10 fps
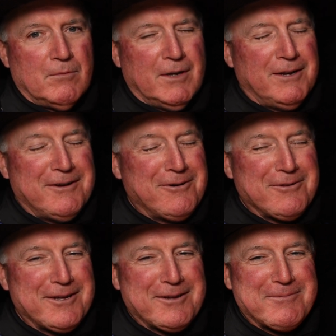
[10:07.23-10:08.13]
but I
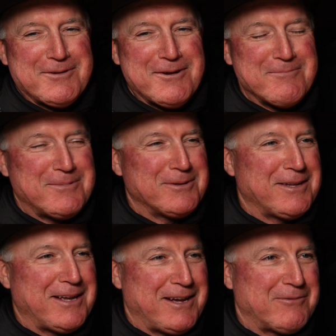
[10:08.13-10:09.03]
don't think Tom put
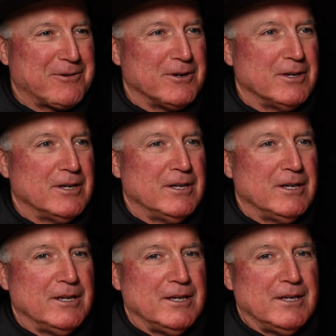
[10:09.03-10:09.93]
the effort
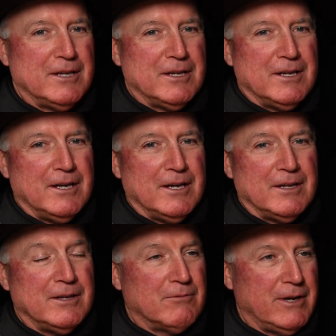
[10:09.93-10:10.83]

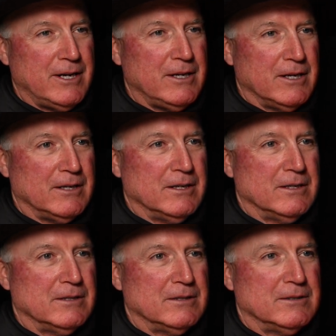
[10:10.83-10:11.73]
that Ray did
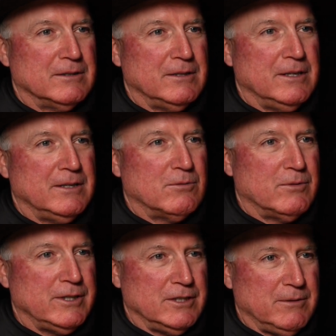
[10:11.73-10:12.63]
into
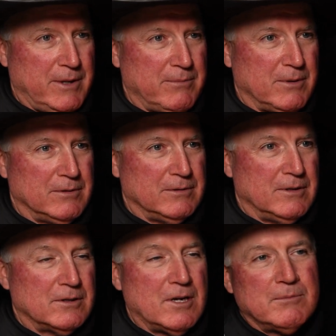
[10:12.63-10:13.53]
reaching people.
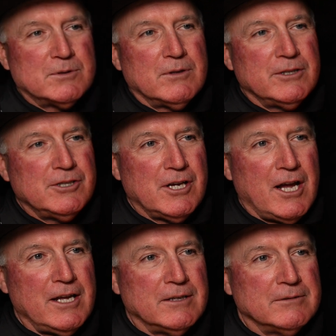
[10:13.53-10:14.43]
Tom was really
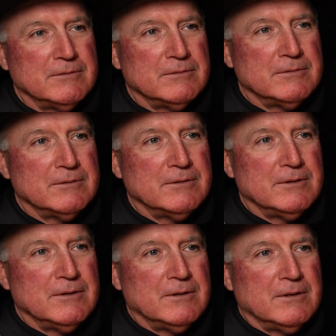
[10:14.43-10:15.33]
shy.
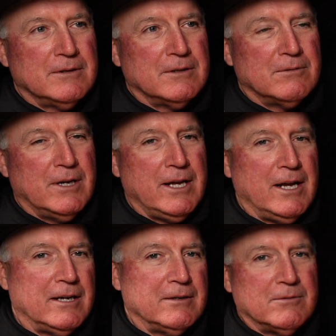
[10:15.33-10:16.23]
Ray
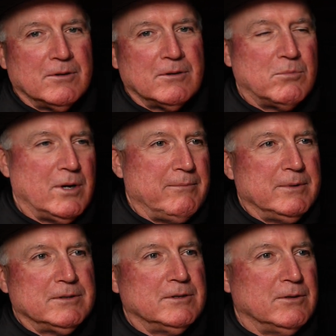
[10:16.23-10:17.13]
had a real
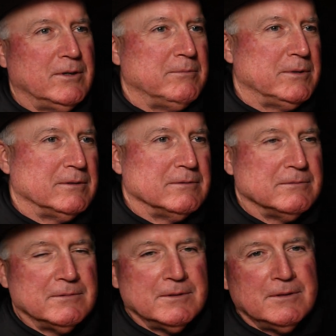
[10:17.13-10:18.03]
abruptness to him, and
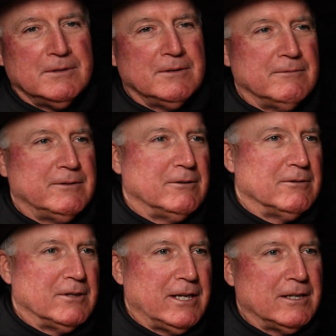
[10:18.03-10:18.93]
if you
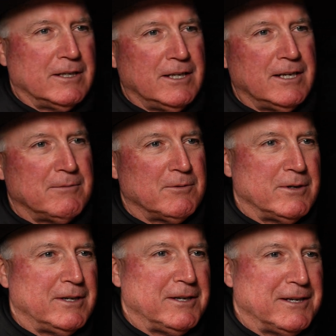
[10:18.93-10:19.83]
don't like it, get out of my
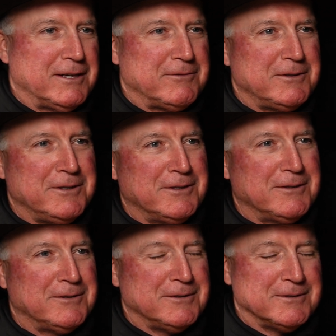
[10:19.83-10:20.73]
way kind of a
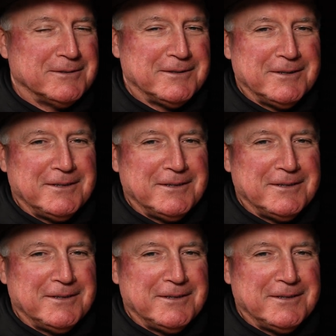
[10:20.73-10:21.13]
deal. And you